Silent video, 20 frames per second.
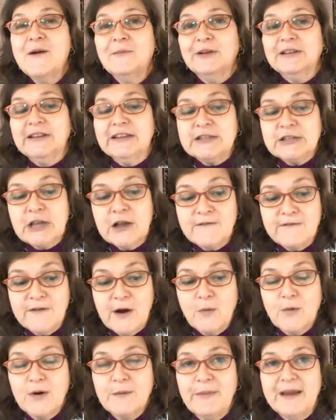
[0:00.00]
But let's go
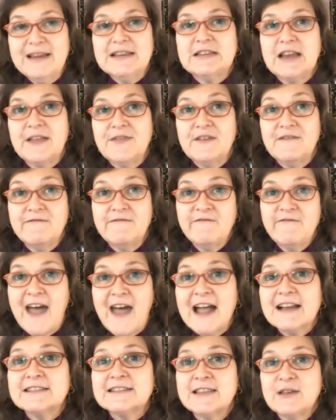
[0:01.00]
forward based on the
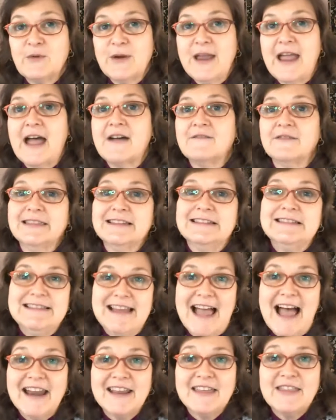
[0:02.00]
facts that we have and the
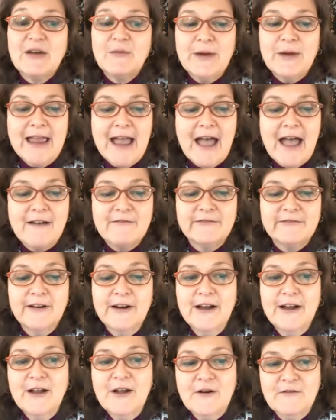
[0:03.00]
data that we have
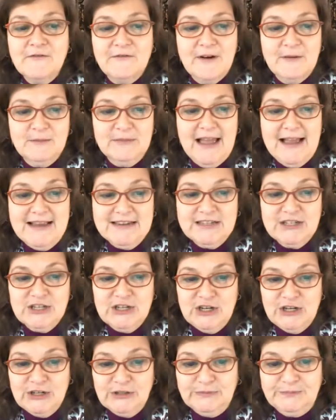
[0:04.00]
from
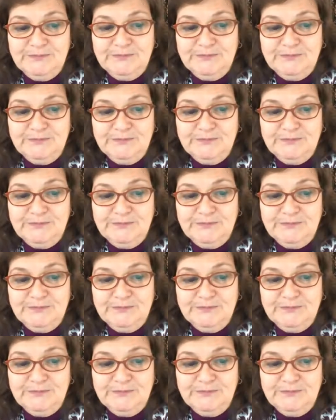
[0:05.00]
last year.